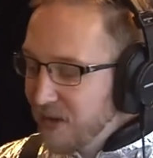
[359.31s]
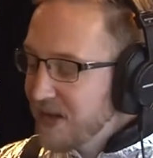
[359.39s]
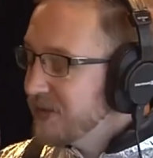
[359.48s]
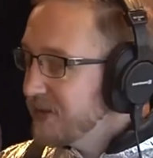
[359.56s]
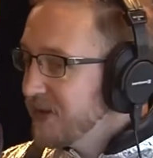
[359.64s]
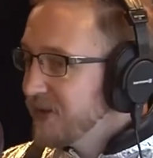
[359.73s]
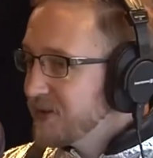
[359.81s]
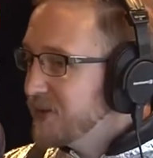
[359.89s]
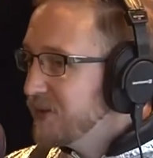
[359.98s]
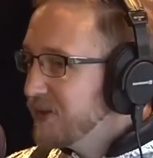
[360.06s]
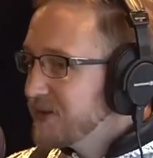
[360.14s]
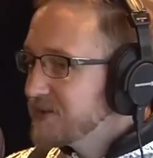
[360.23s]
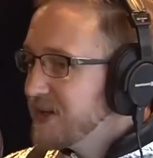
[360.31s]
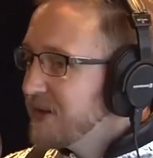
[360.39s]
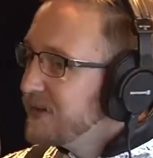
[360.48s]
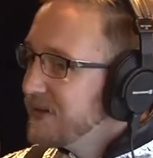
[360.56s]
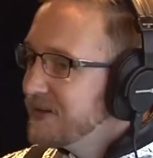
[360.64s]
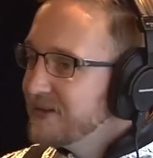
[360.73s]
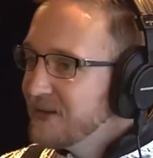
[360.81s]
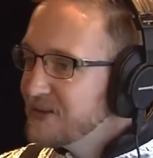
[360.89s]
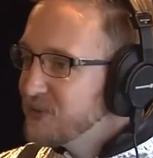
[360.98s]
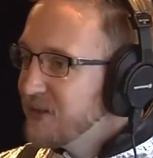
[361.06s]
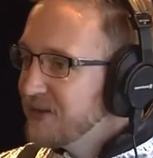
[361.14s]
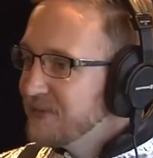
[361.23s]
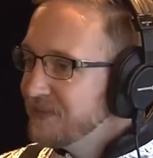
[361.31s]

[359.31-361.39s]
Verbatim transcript: that y'all are doing it on Saturday yeah. as well.